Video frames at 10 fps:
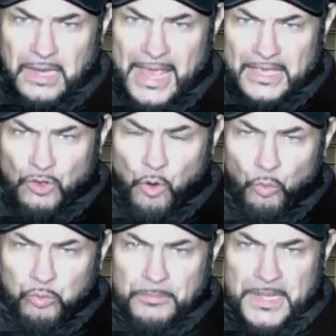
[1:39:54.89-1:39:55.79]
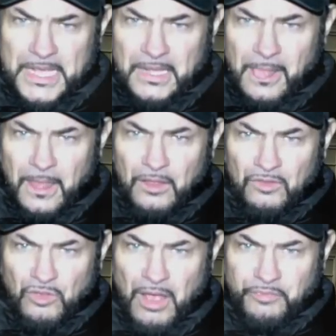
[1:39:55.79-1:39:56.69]
Like, he called me.
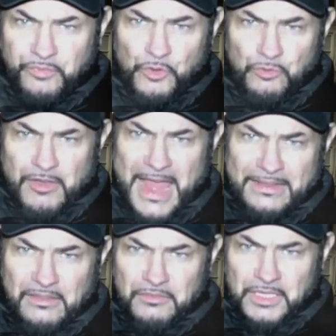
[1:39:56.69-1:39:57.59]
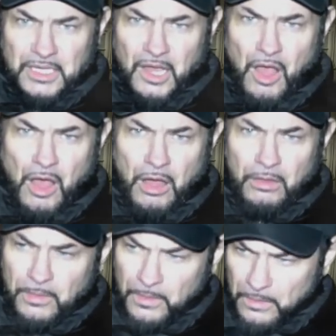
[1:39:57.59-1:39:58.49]
So I flew round here in the
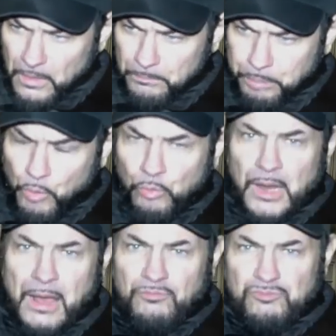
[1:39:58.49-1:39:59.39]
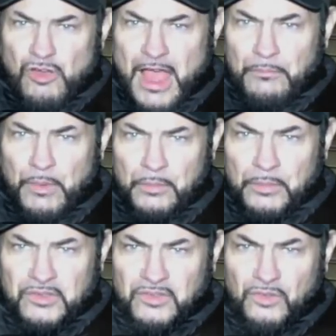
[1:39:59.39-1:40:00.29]
car, pulled up right where
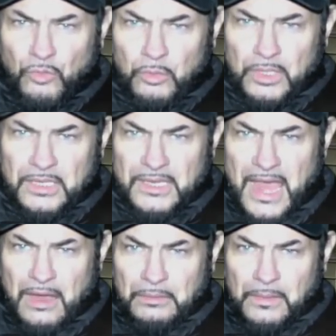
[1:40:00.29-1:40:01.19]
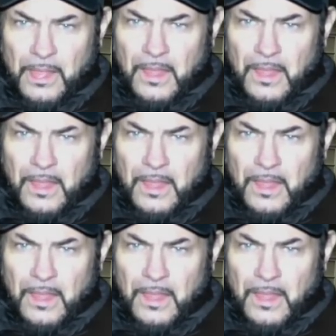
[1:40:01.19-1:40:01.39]
we're talking now.